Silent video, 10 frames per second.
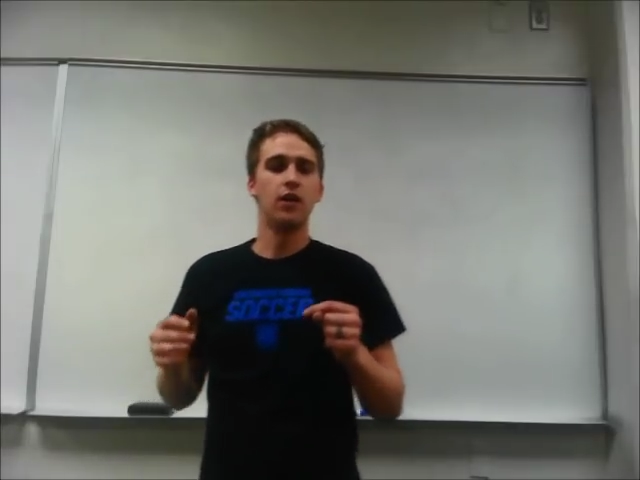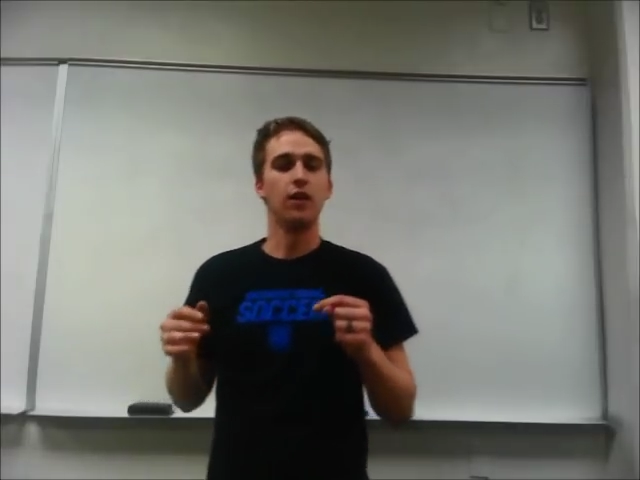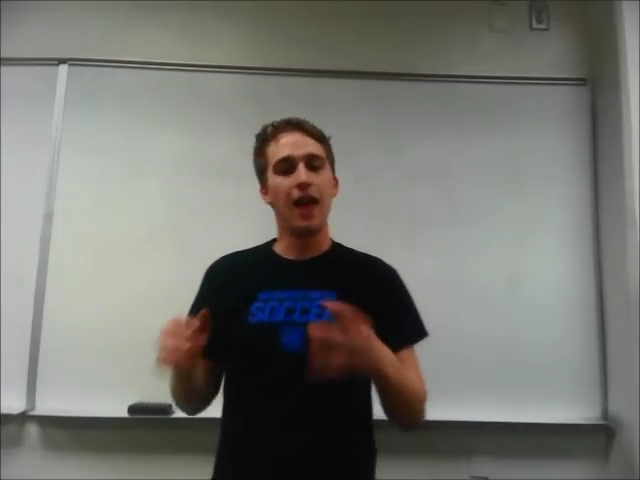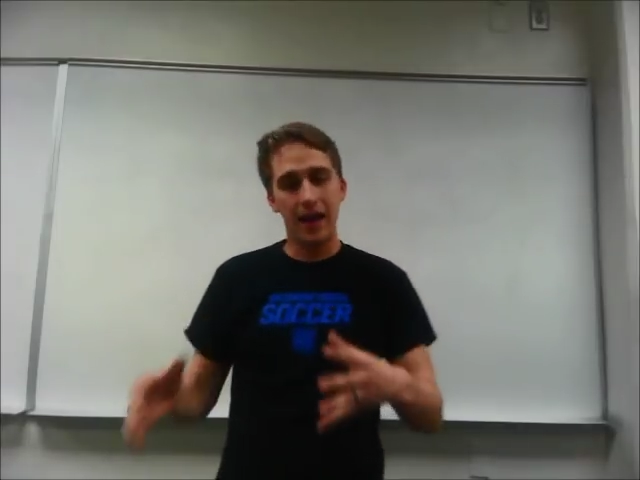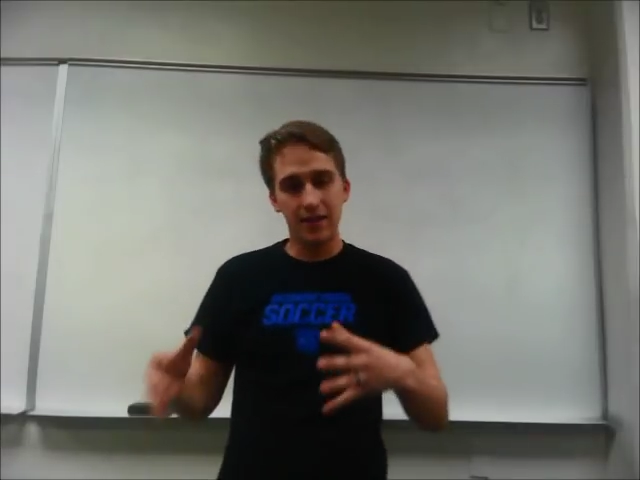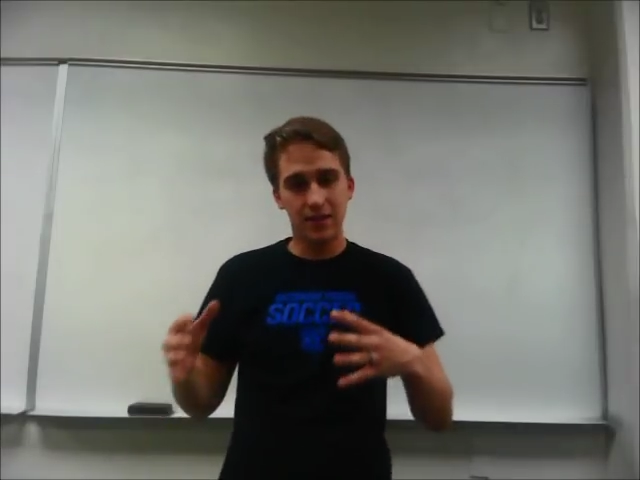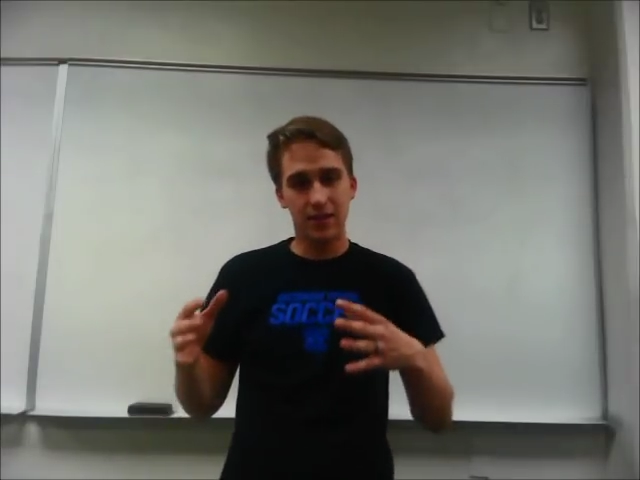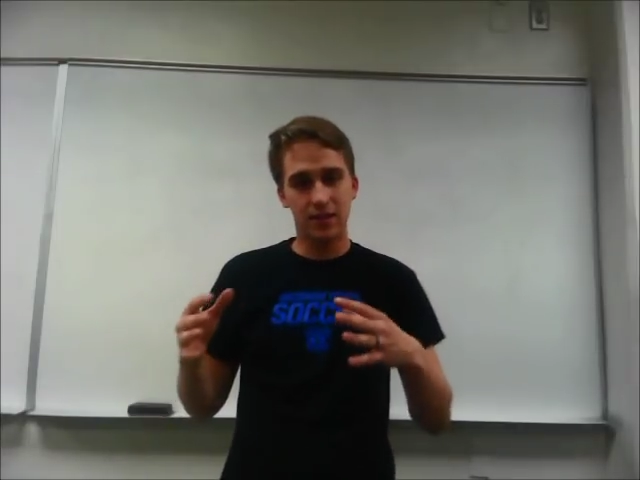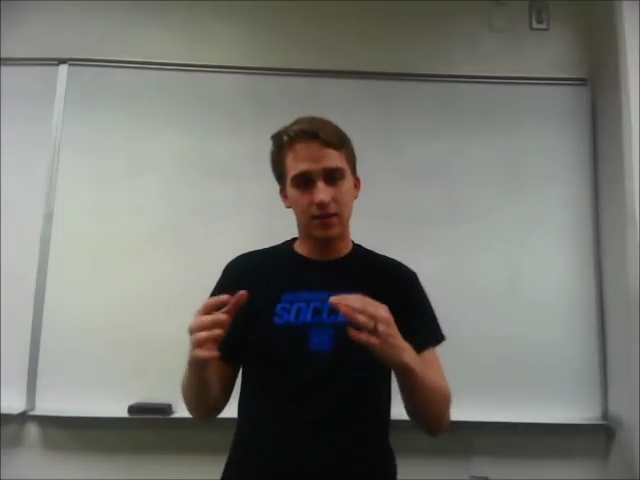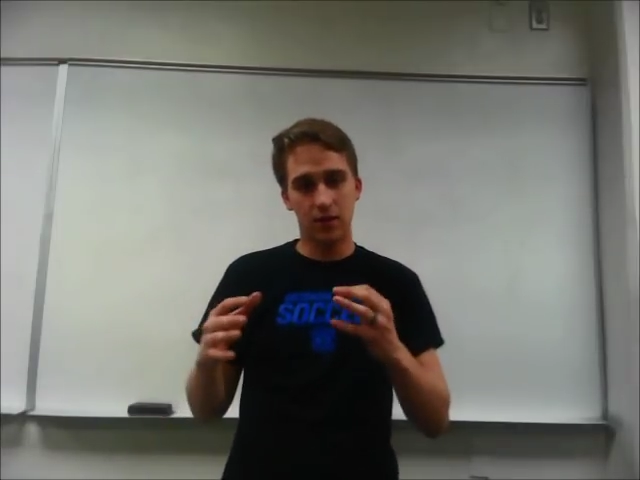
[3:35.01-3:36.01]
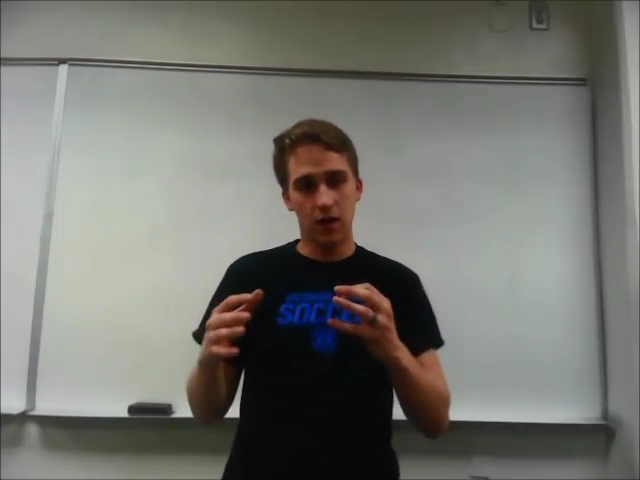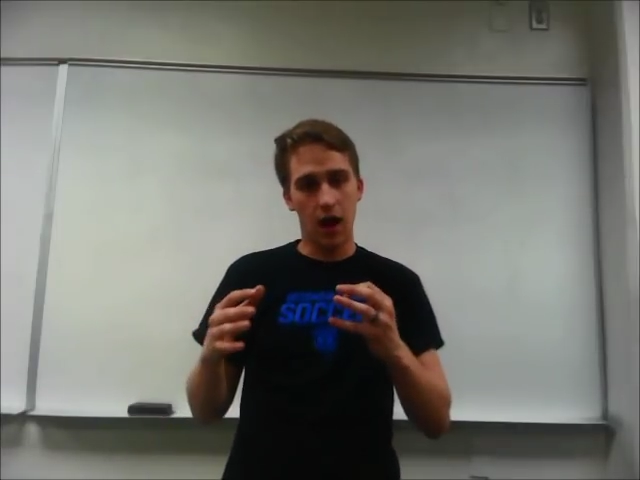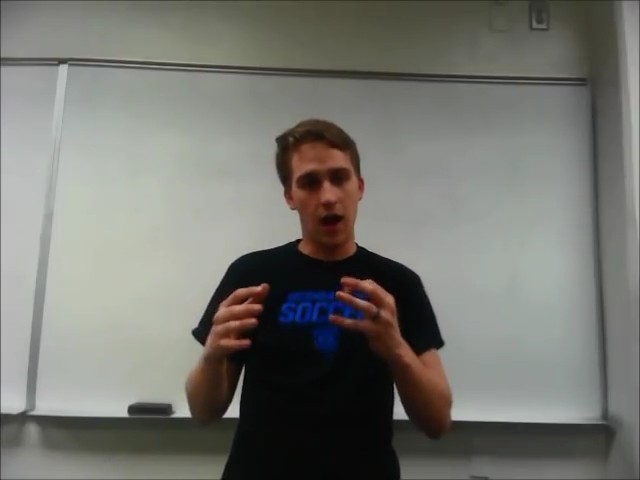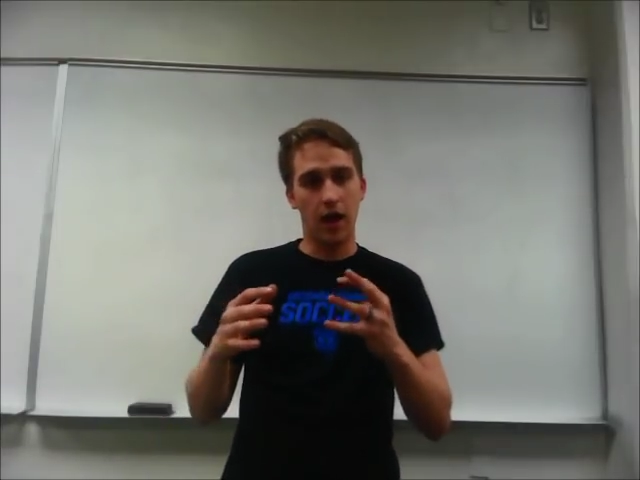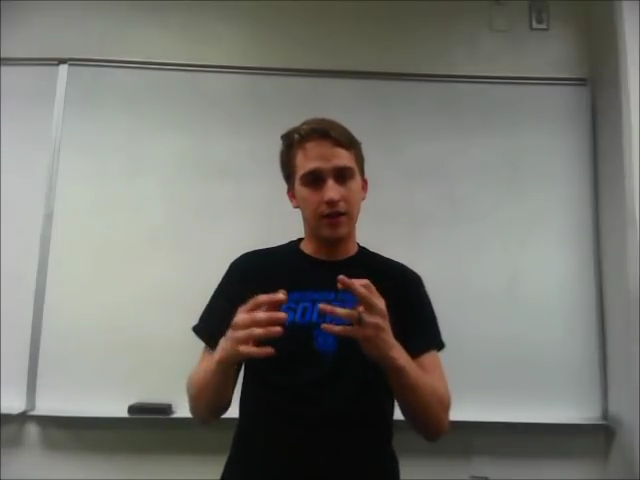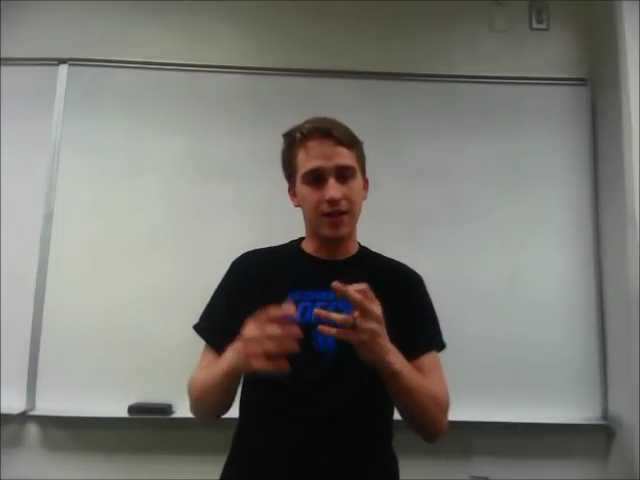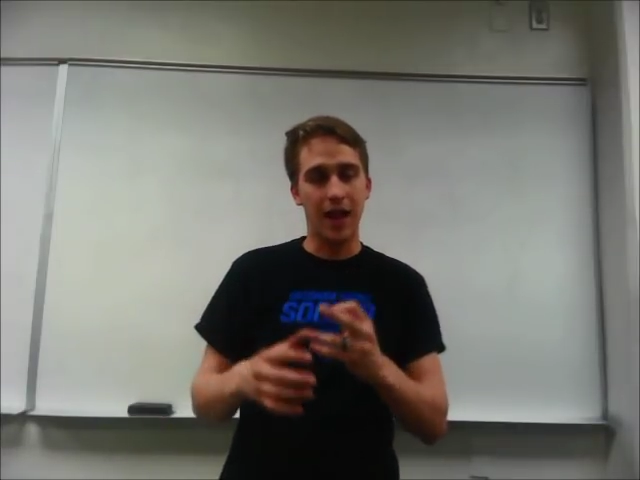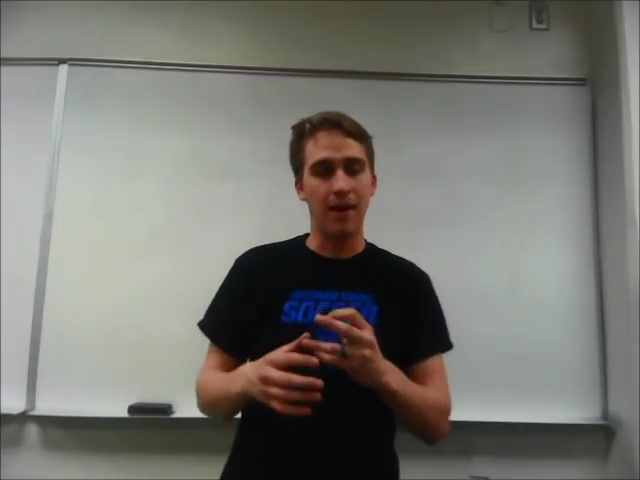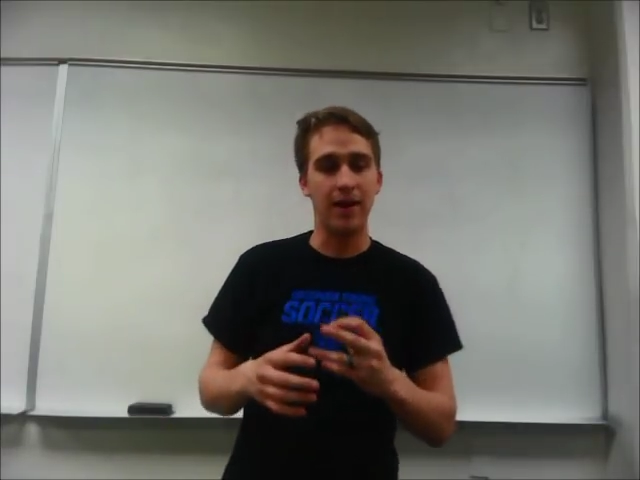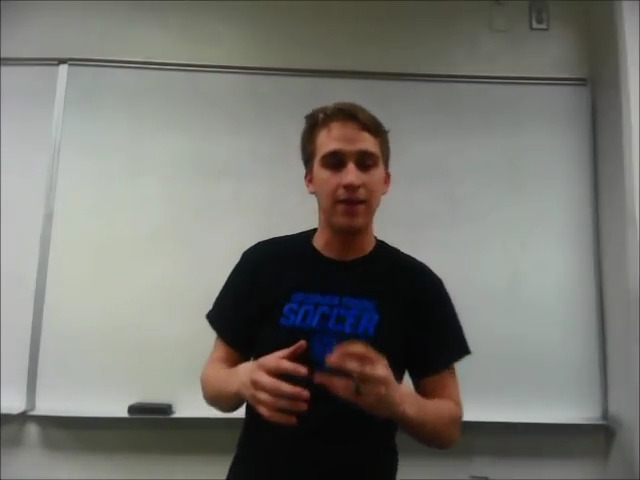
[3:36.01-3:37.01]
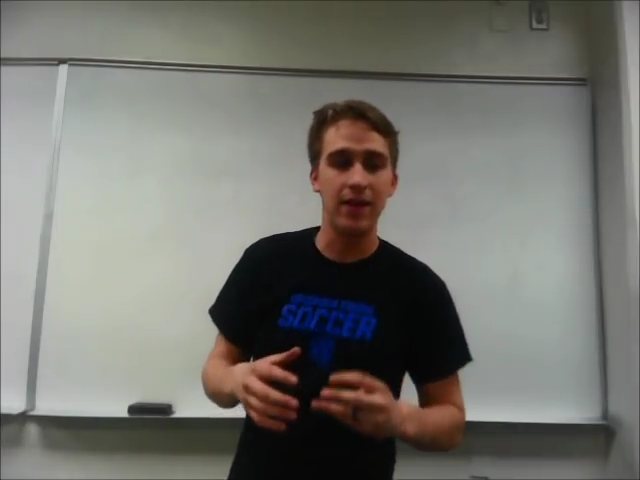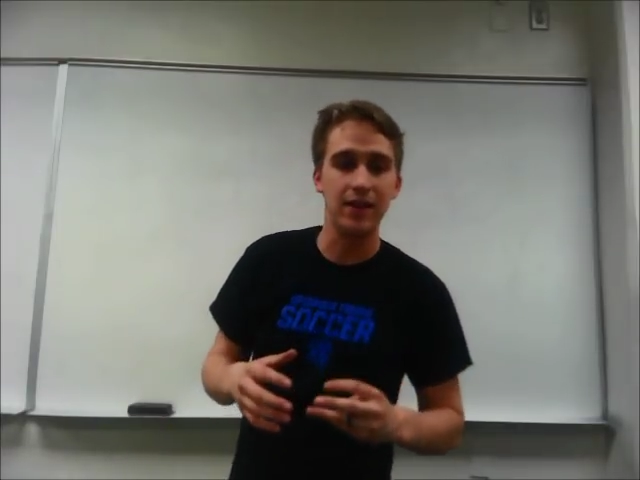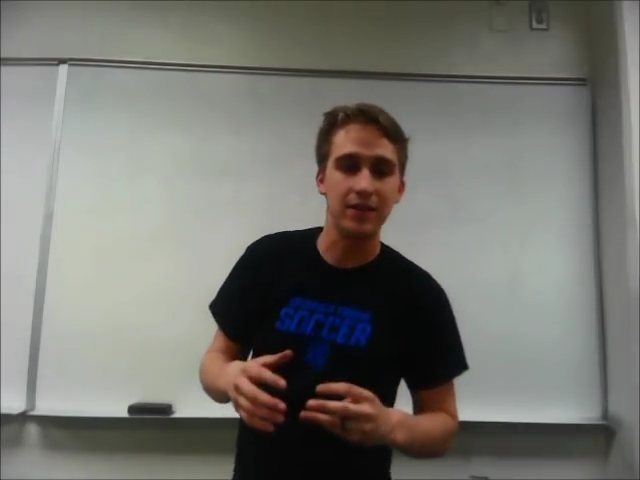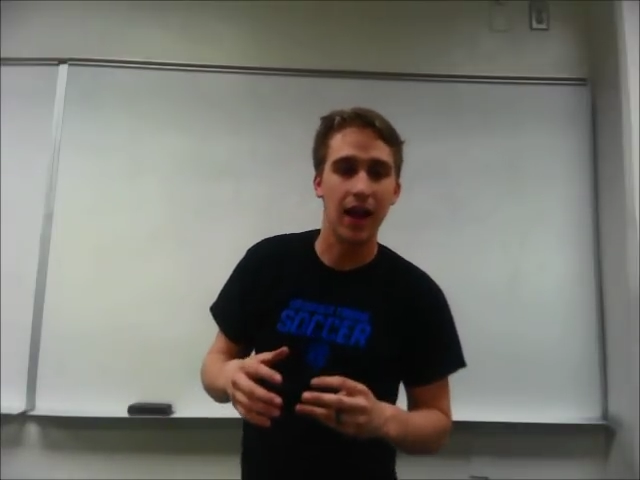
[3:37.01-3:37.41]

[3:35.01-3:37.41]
Last time I did this,